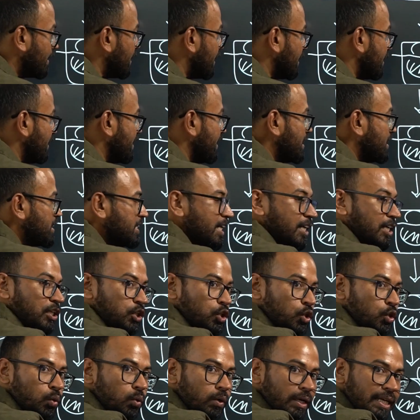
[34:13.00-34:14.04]

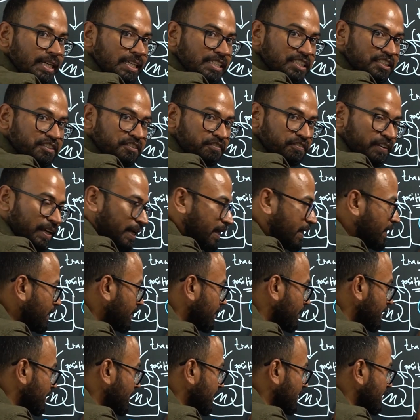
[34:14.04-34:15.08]
region 2 is
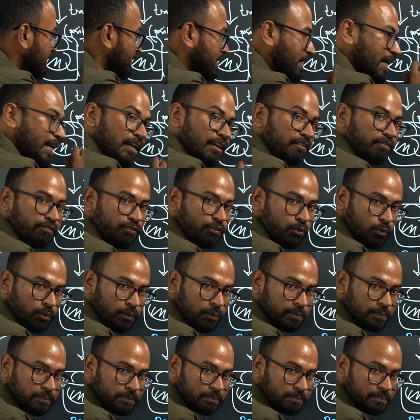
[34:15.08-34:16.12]
free. Therefore,
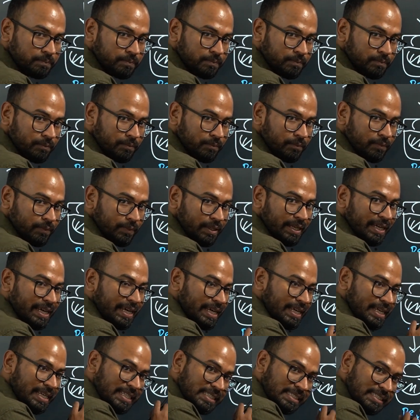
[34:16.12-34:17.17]

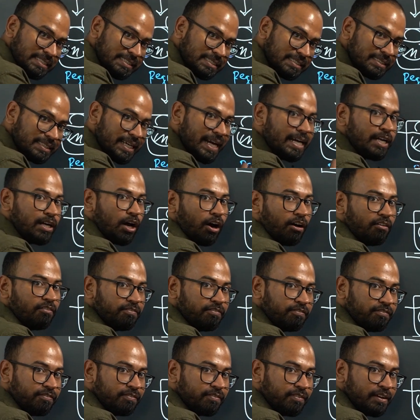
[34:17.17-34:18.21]
instead
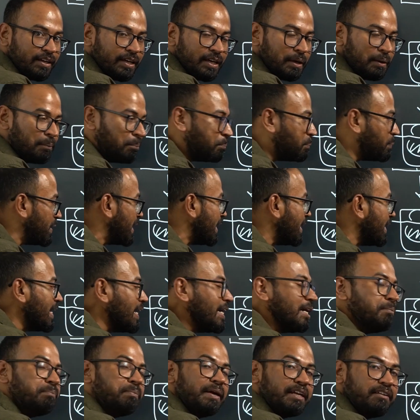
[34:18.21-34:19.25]
of
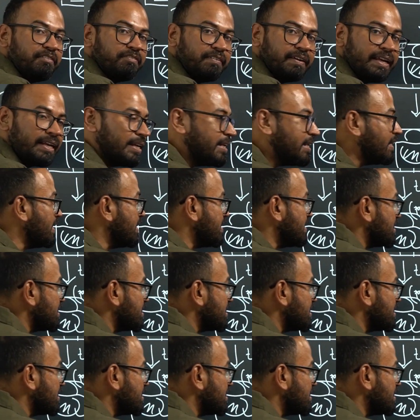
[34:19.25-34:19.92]
pairing between